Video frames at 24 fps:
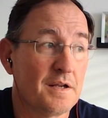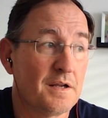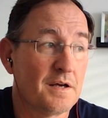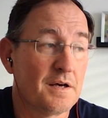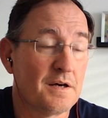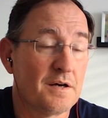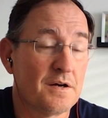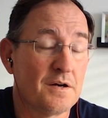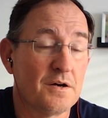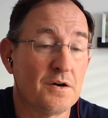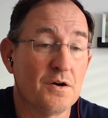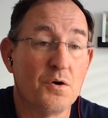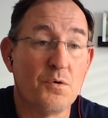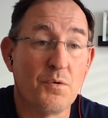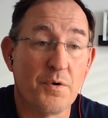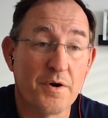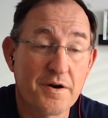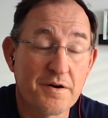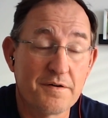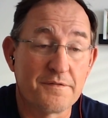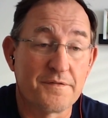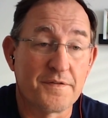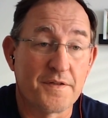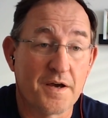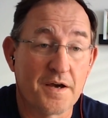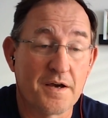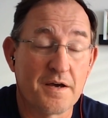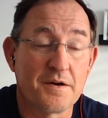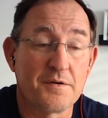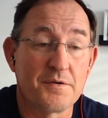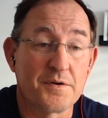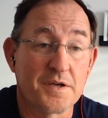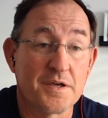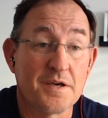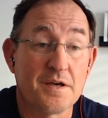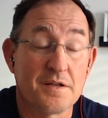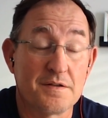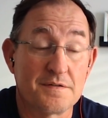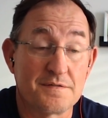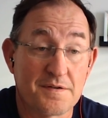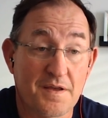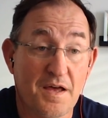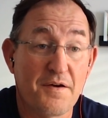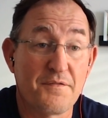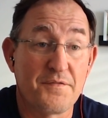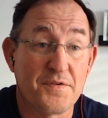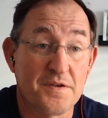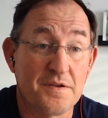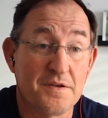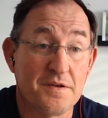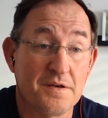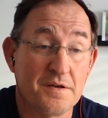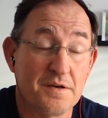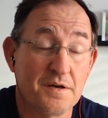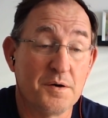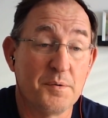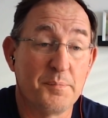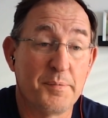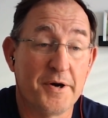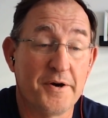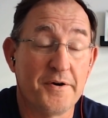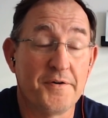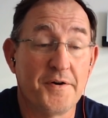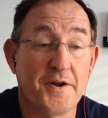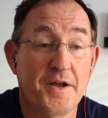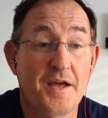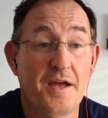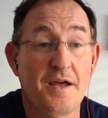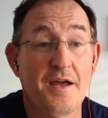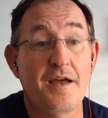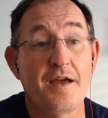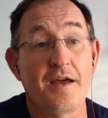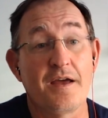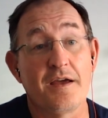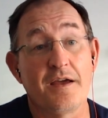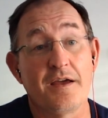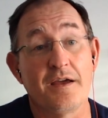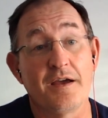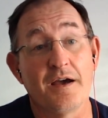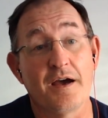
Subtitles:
are aware of that get savvy about, hey,